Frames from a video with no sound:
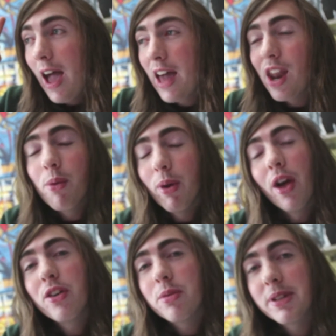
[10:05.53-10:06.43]
And I
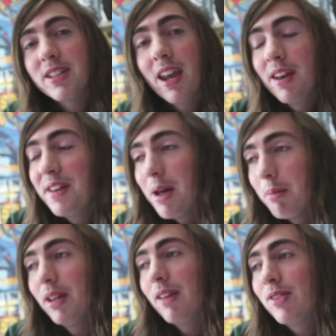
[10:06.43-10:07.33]
100%
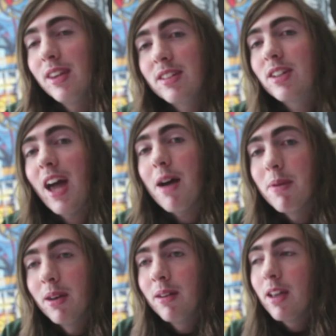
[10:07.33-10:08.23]
believe that this could
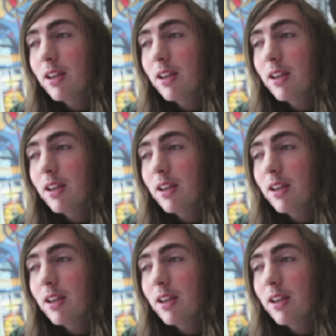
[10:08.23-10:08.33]
happen.